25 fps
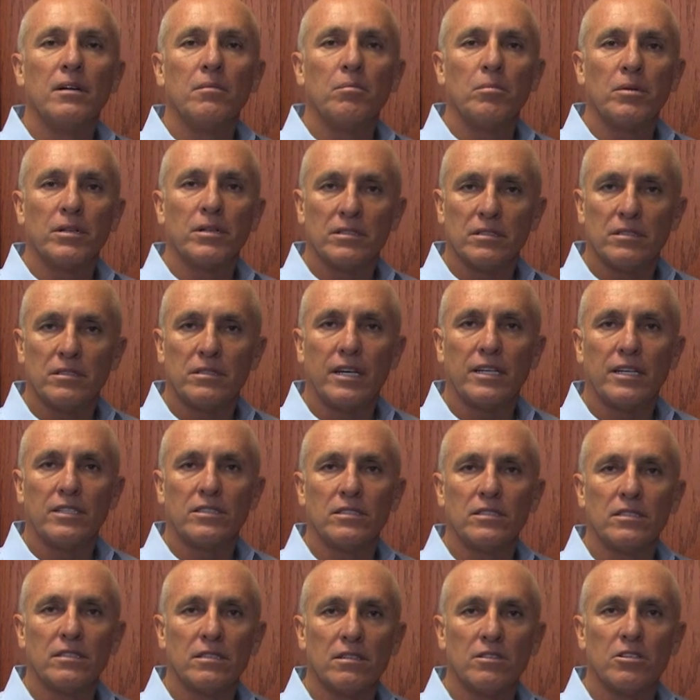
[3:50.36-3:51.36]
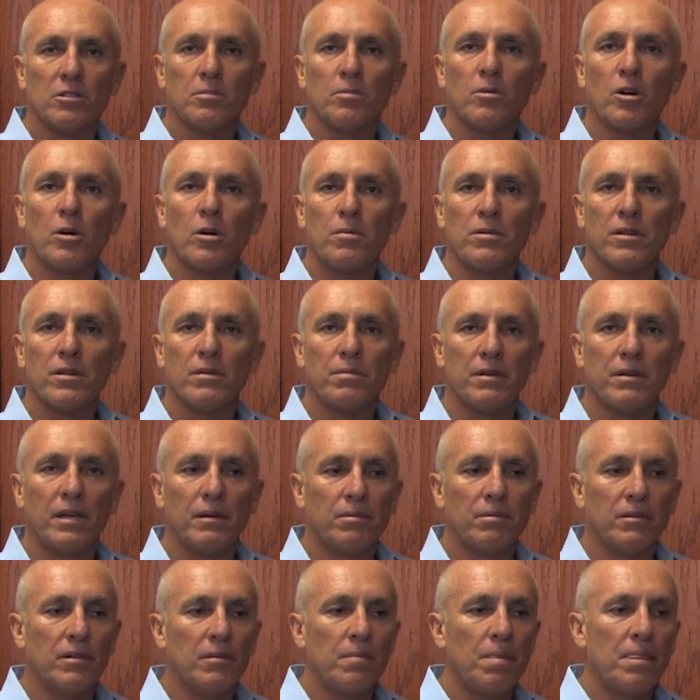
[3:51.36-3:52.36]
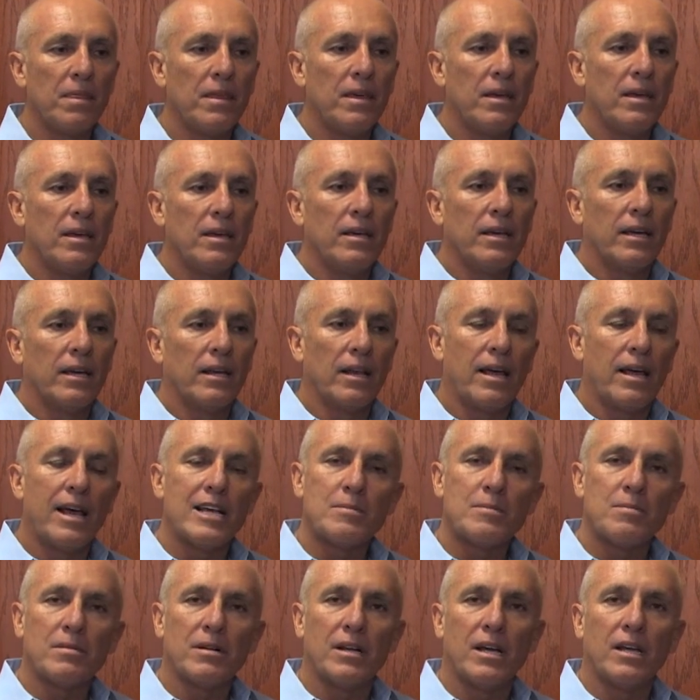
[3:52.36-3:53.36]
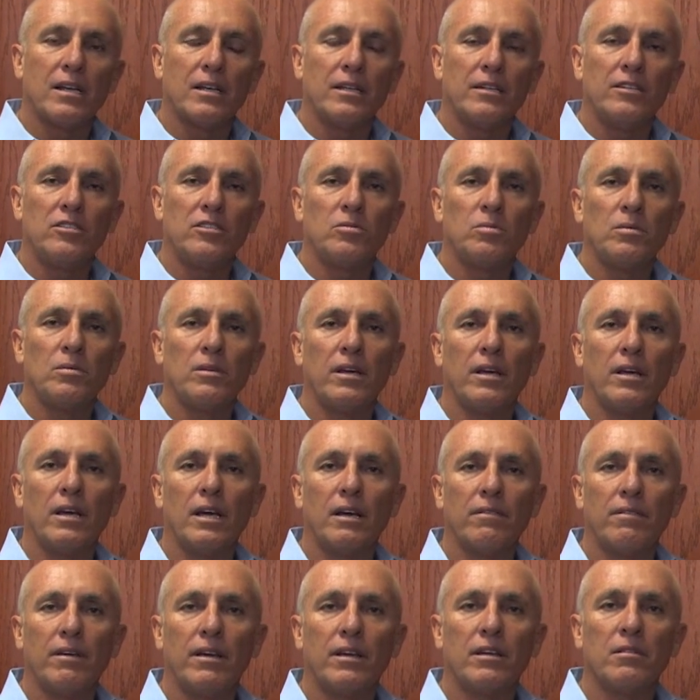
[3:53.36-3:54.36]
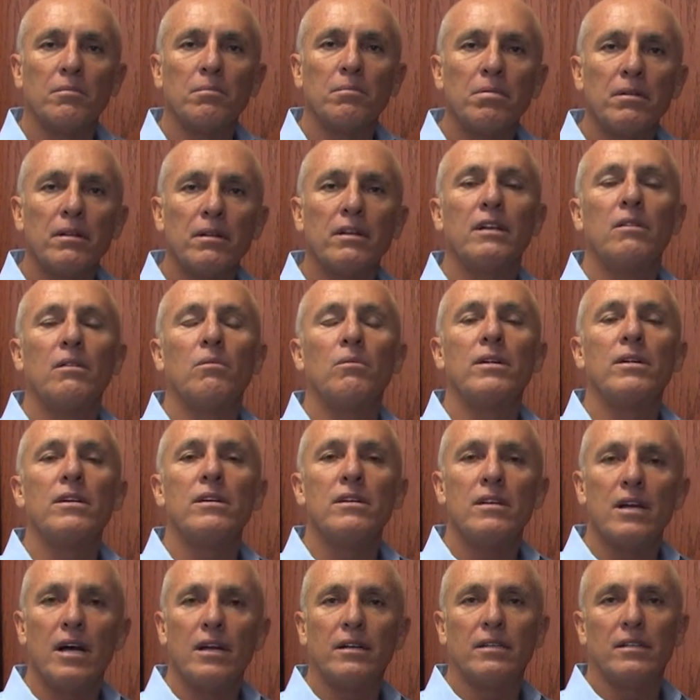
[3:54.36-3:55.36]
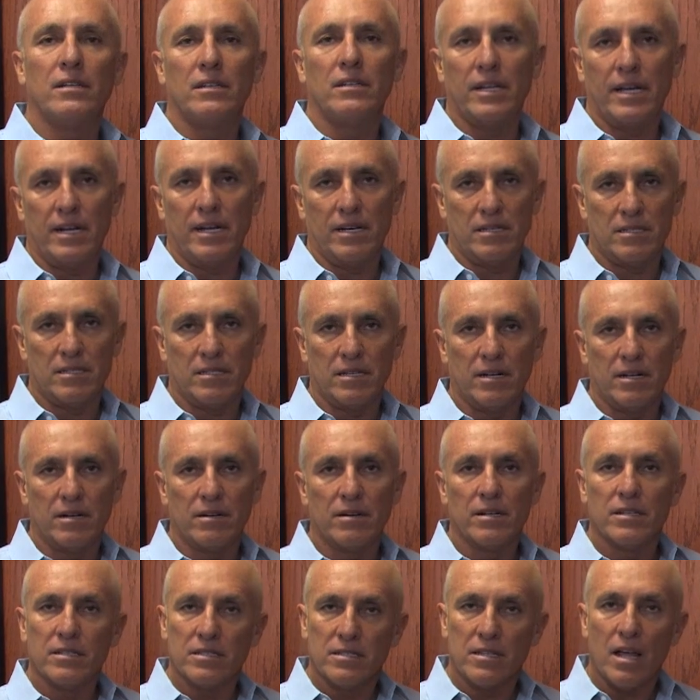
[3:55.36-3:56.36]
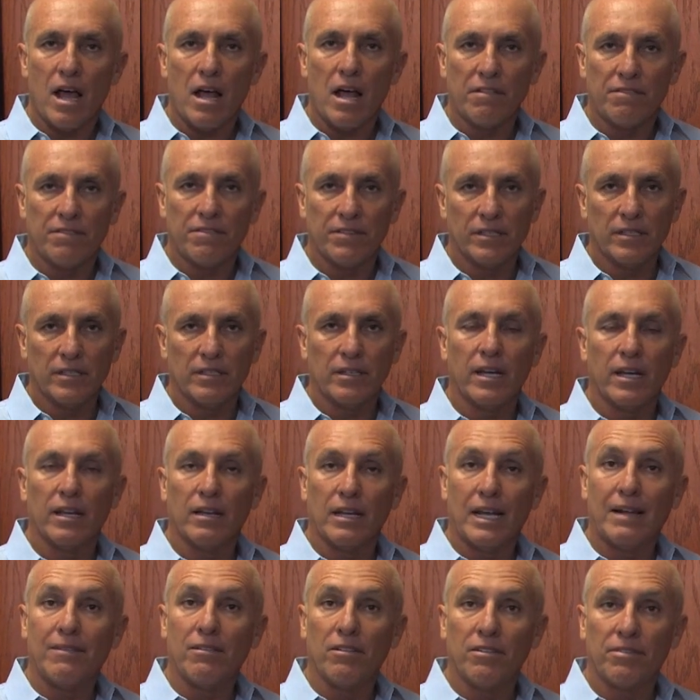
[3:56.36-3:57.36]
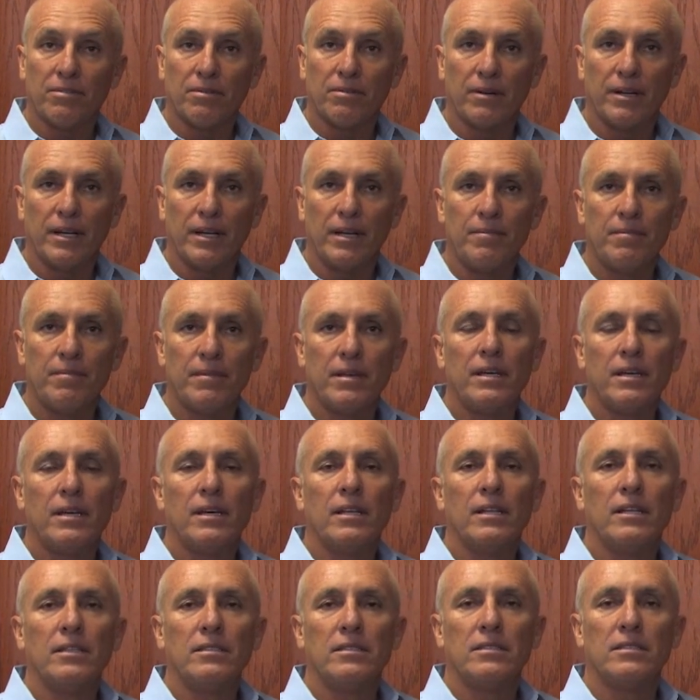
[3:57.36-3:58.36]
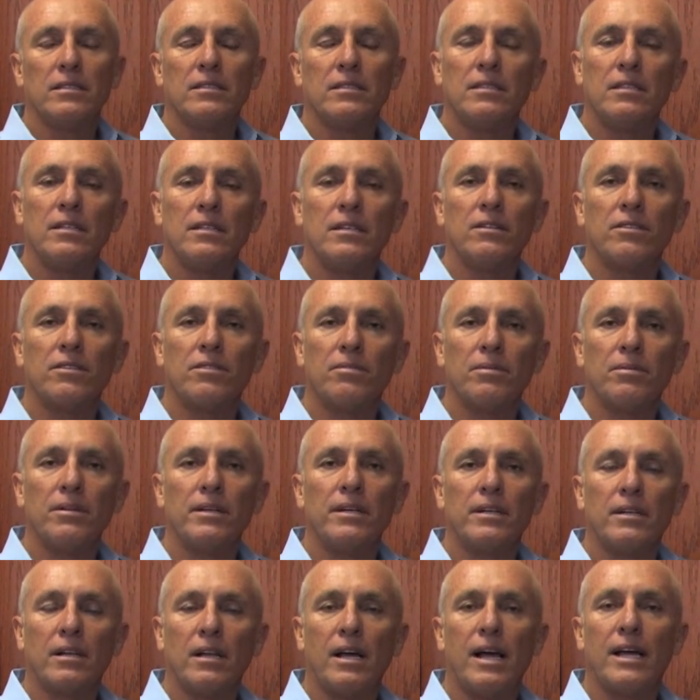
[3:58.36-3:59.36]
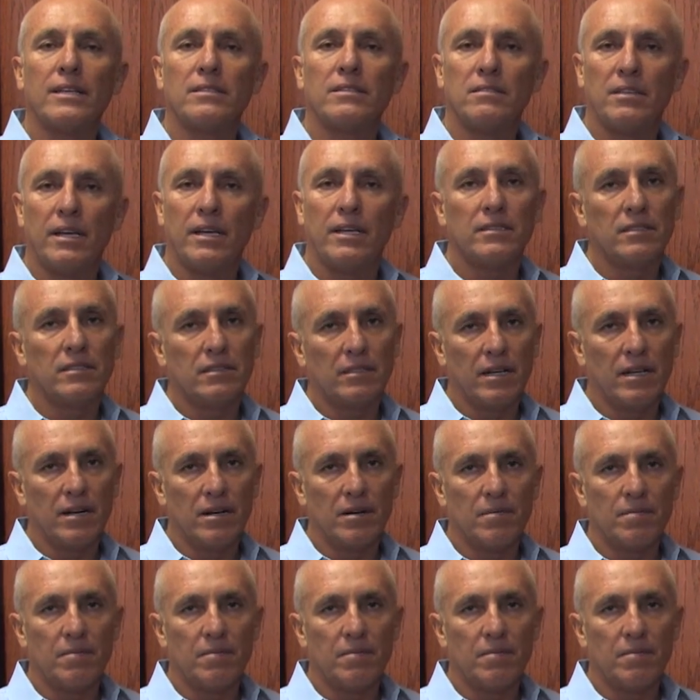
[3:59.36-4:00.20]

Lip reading: brings attention to the appropriate people. And last but not least, we have a complete redundant data center in Southfield at level 3. This is a tier 3 class data center.